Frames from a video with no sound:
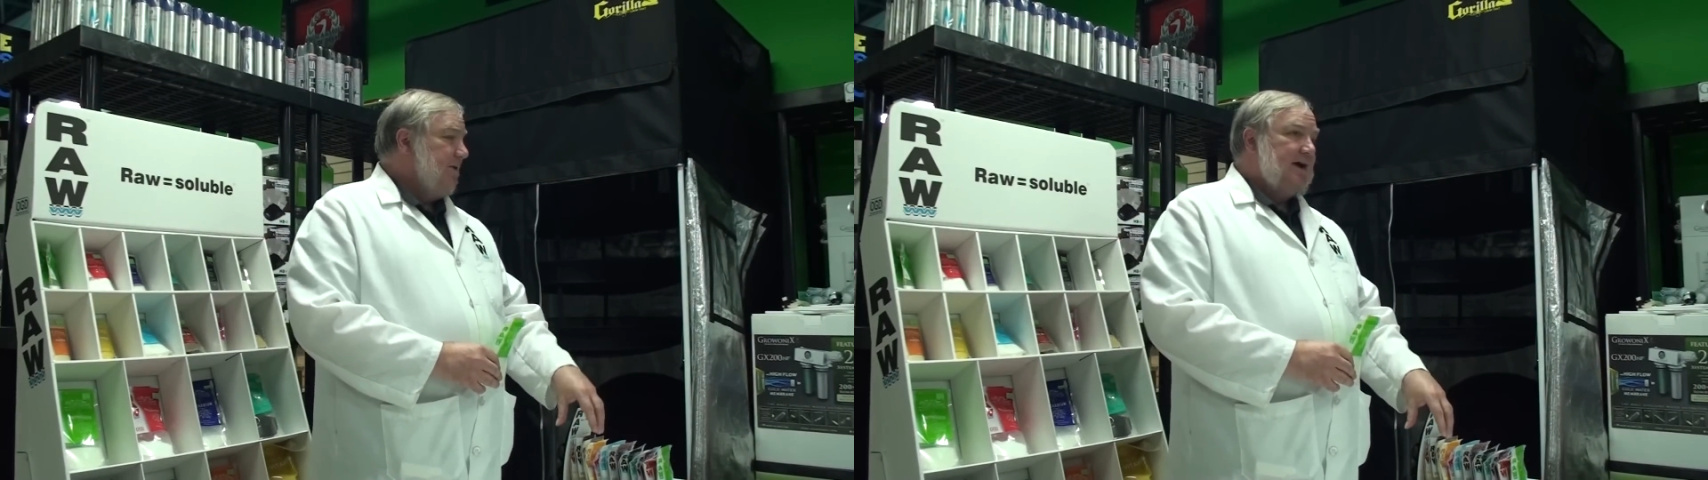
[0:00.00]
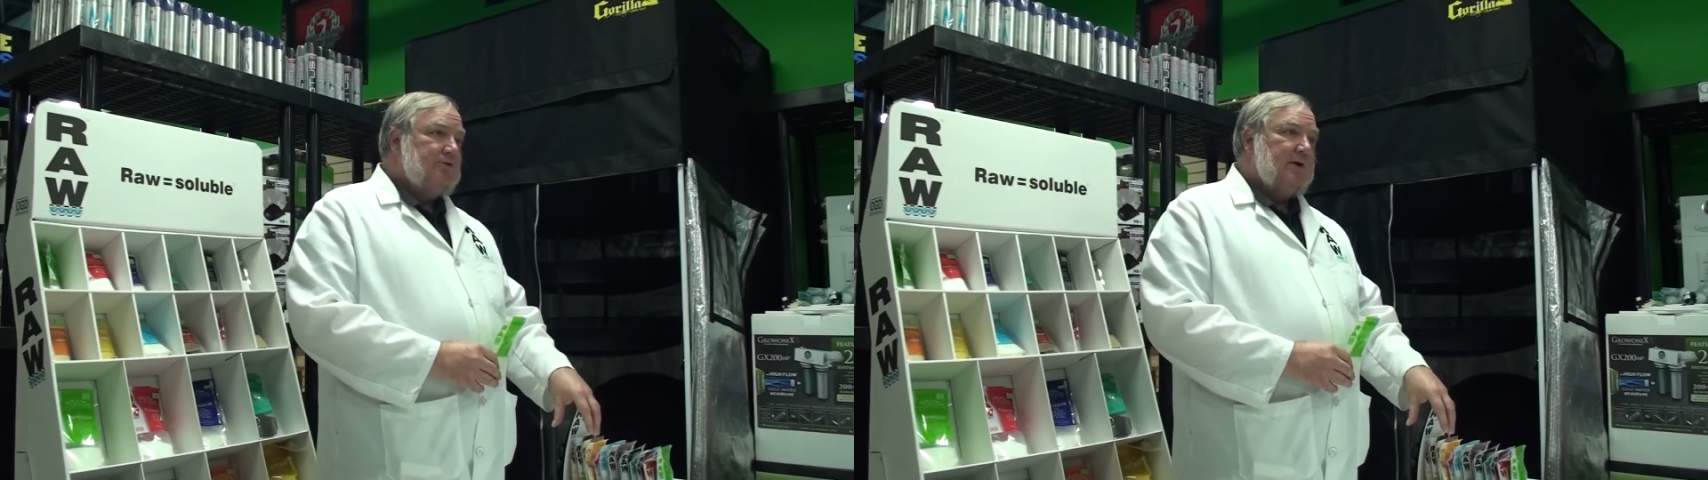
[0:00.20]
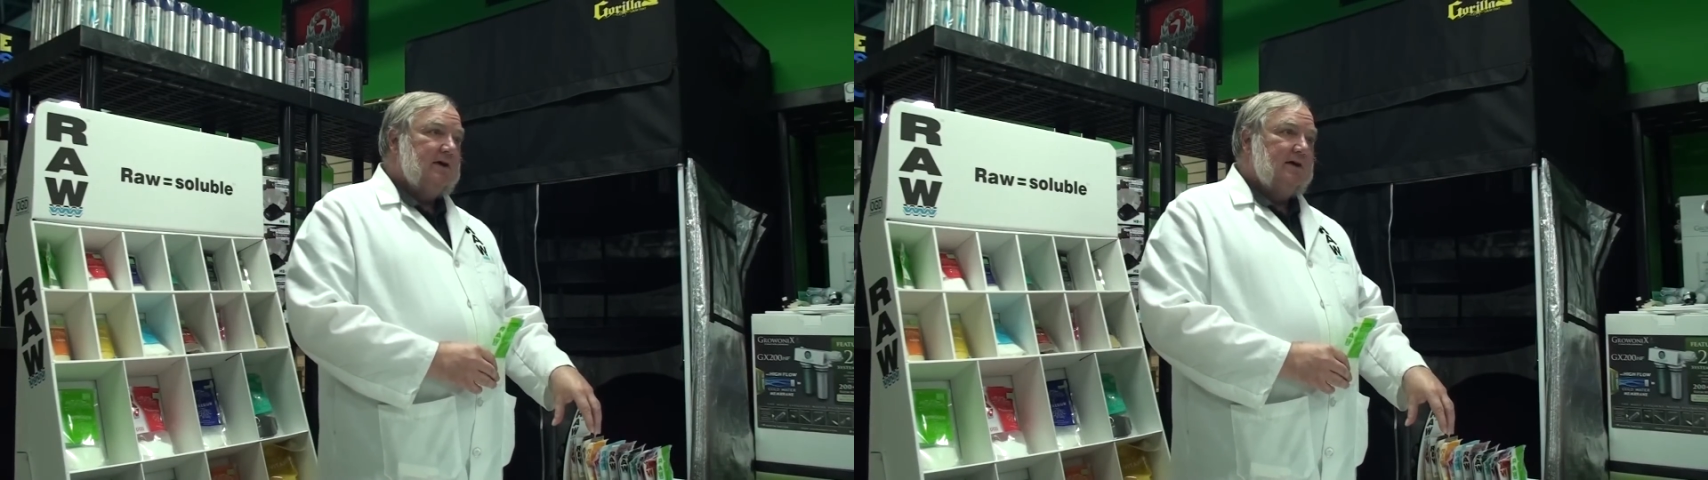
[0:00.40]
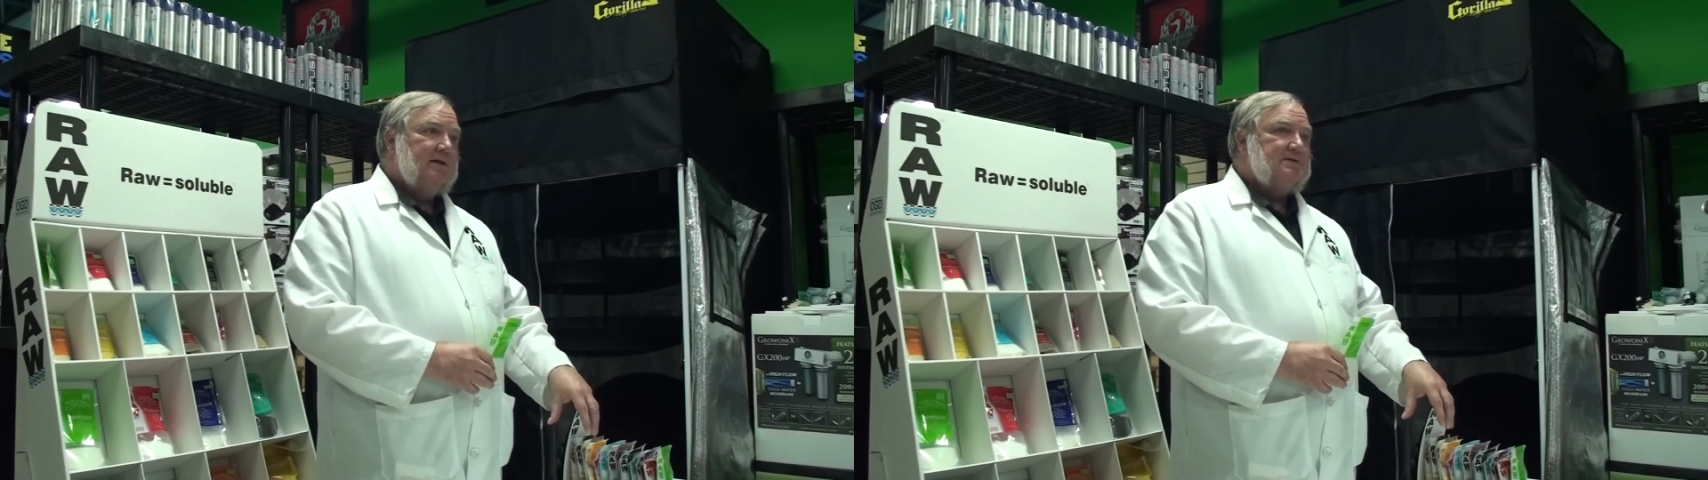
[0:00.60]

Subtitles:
nitrate in it,